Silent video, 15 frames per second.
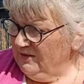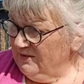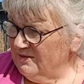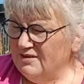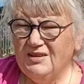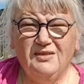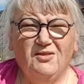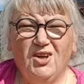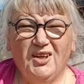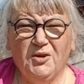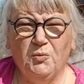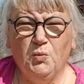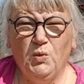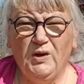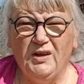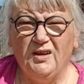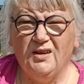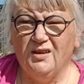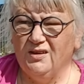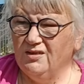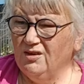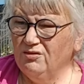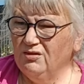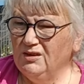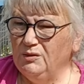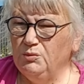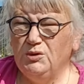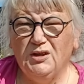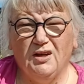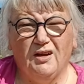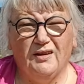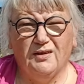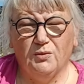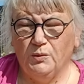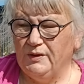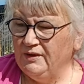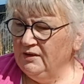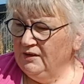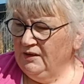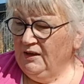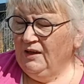I'll see if I can win, because I really would like to win.